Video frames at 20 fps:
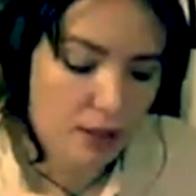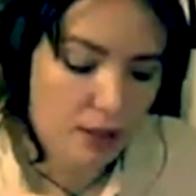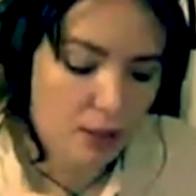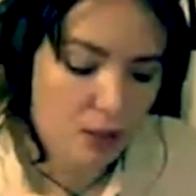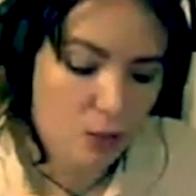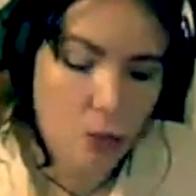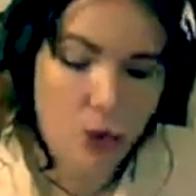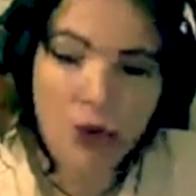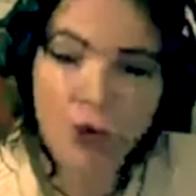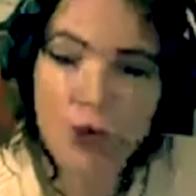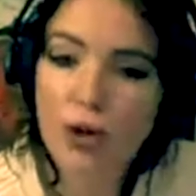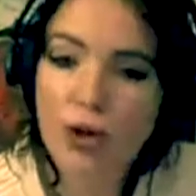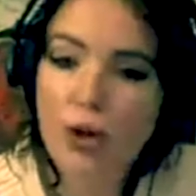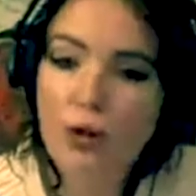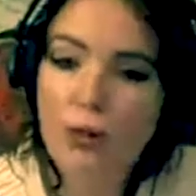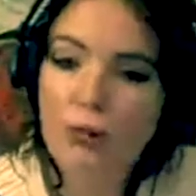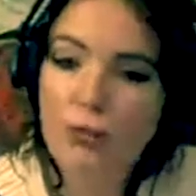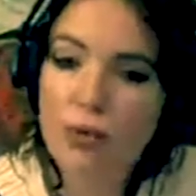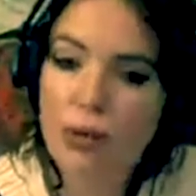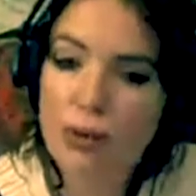working
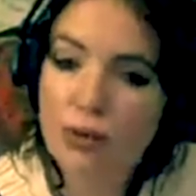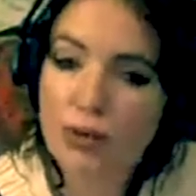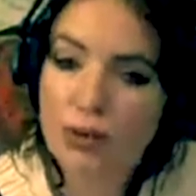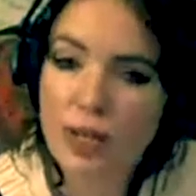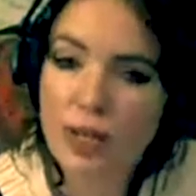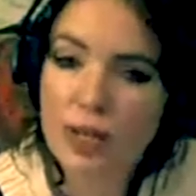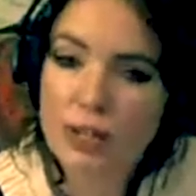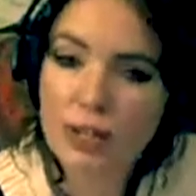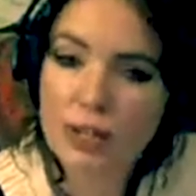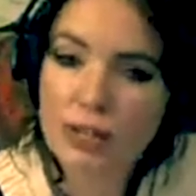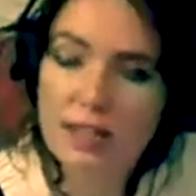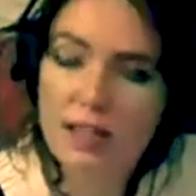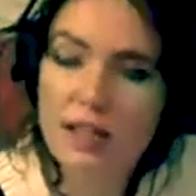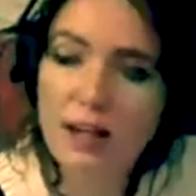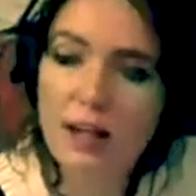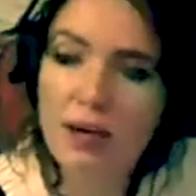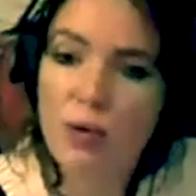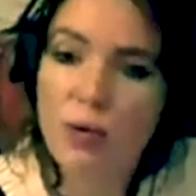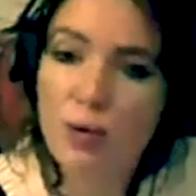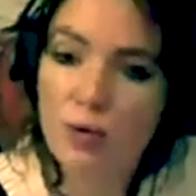on projects that
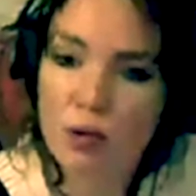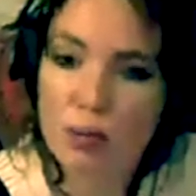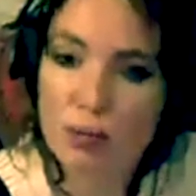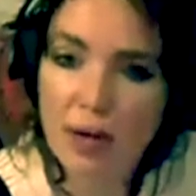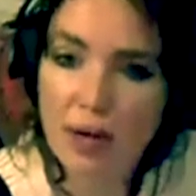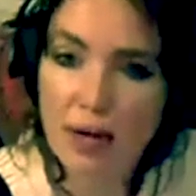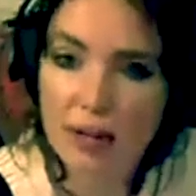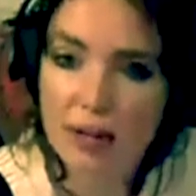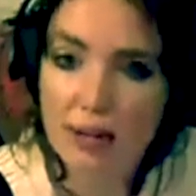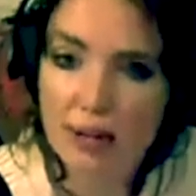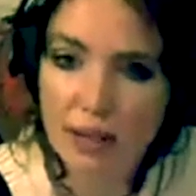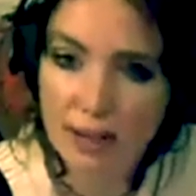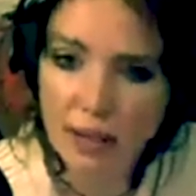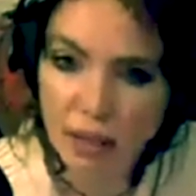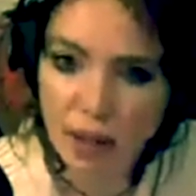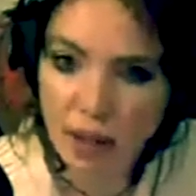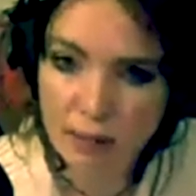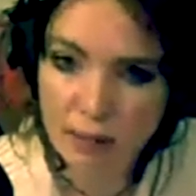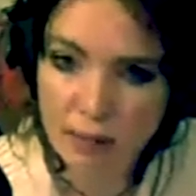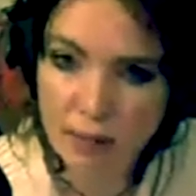are all about the
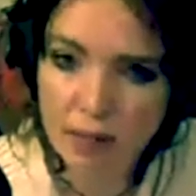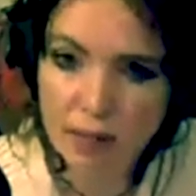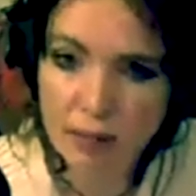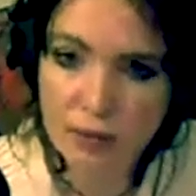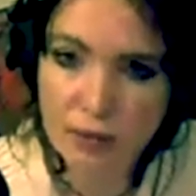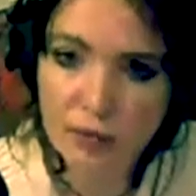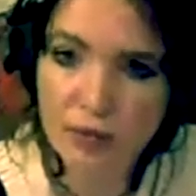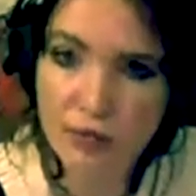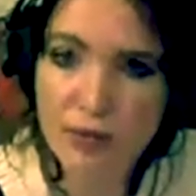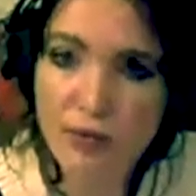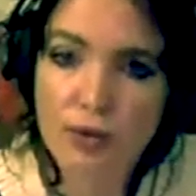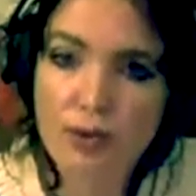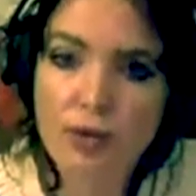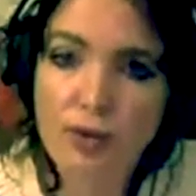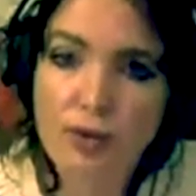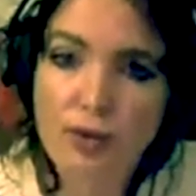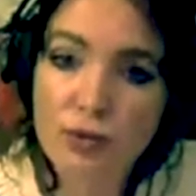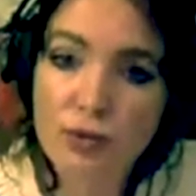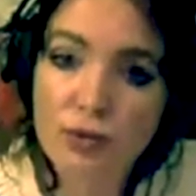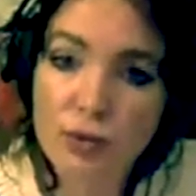alignment of truth
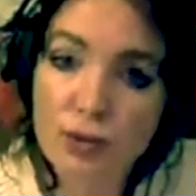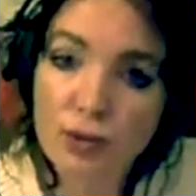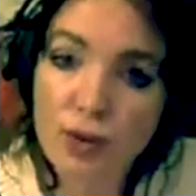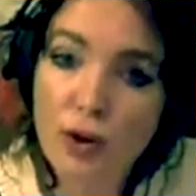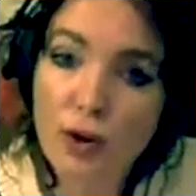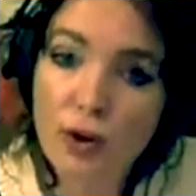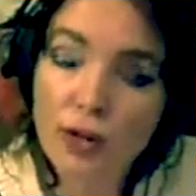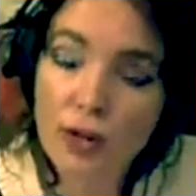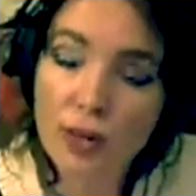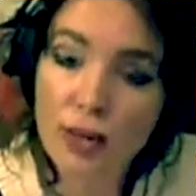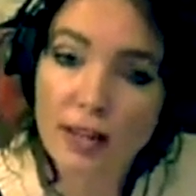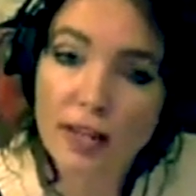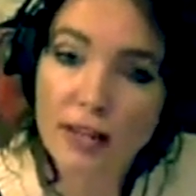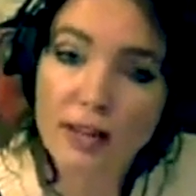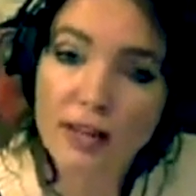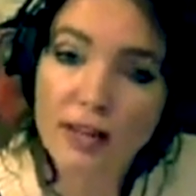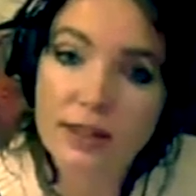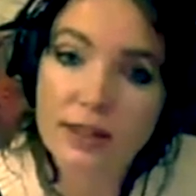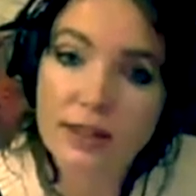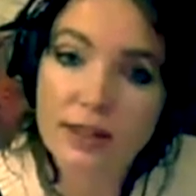and the true Godhead,
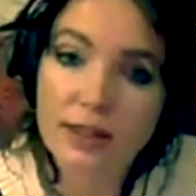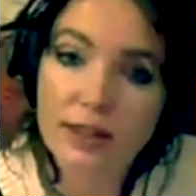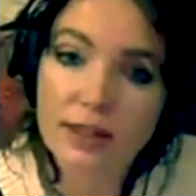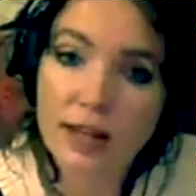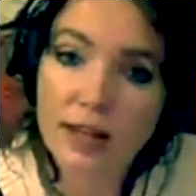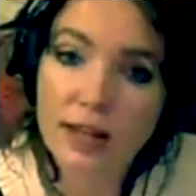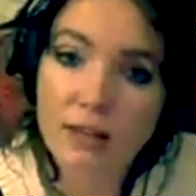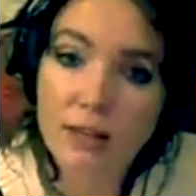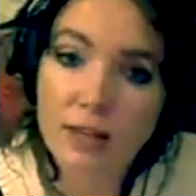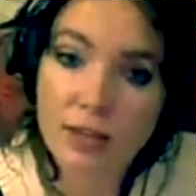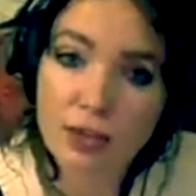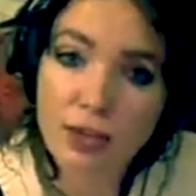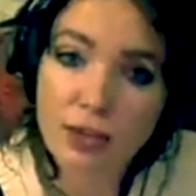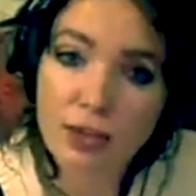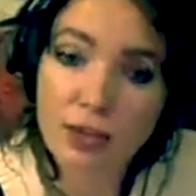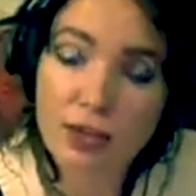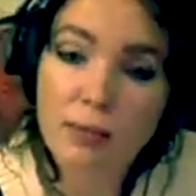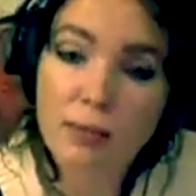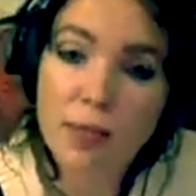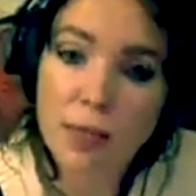and
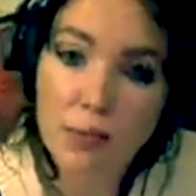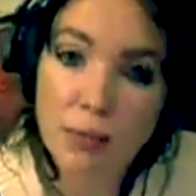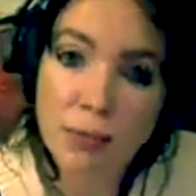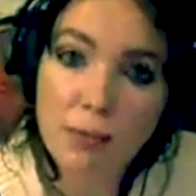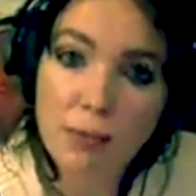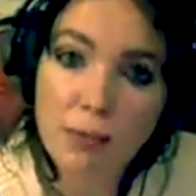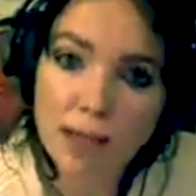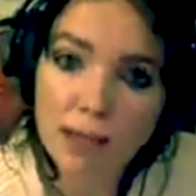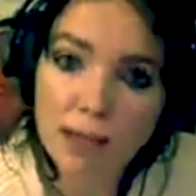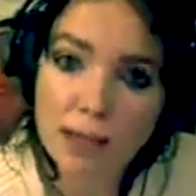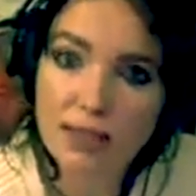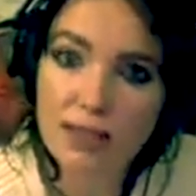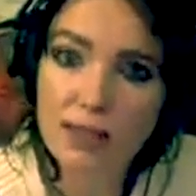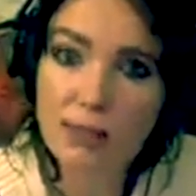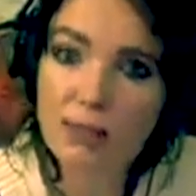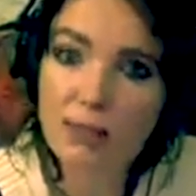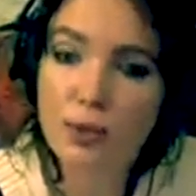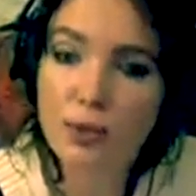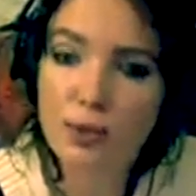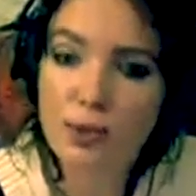returning people back to the
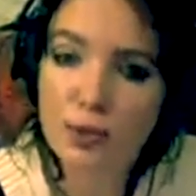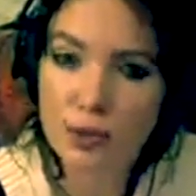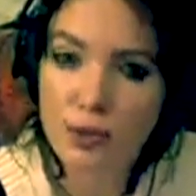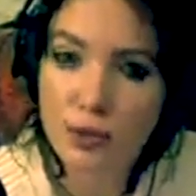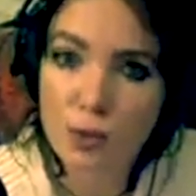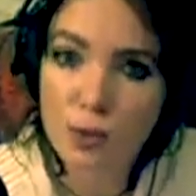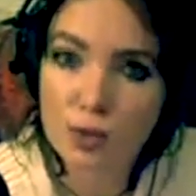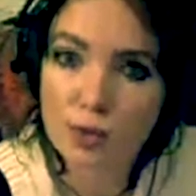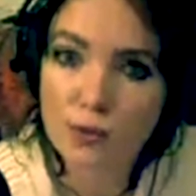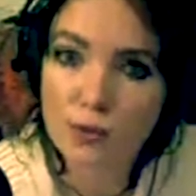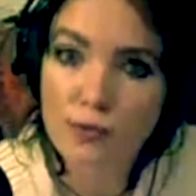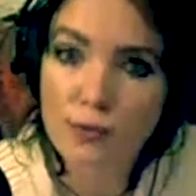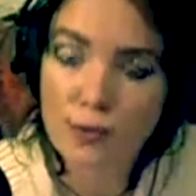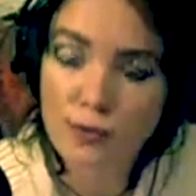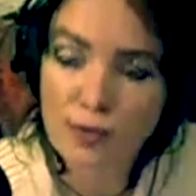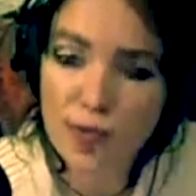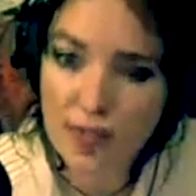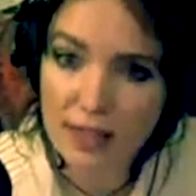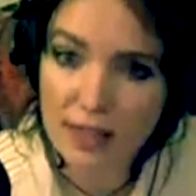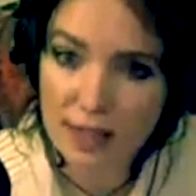pure source of
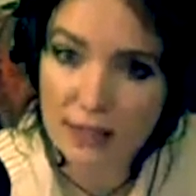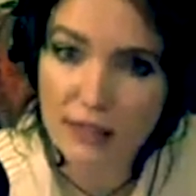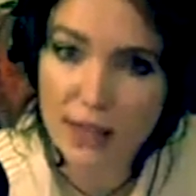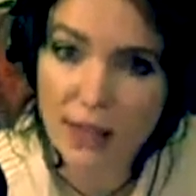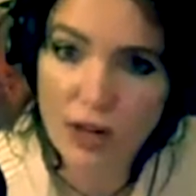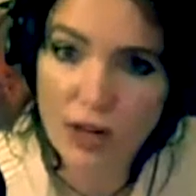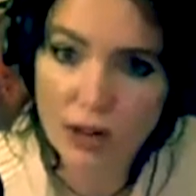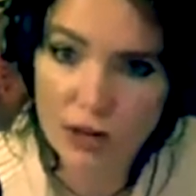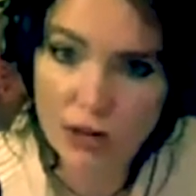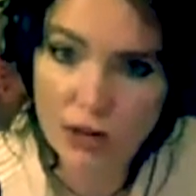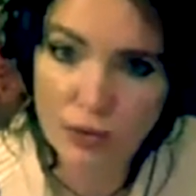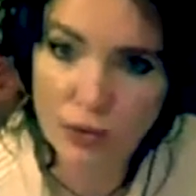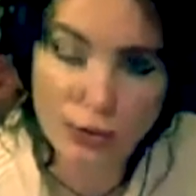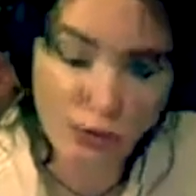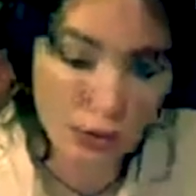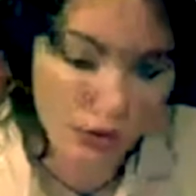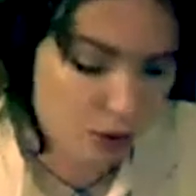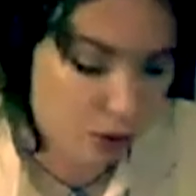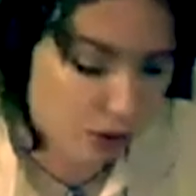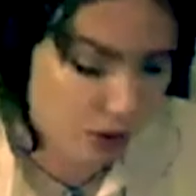that divine
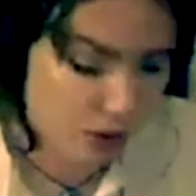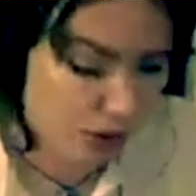truth.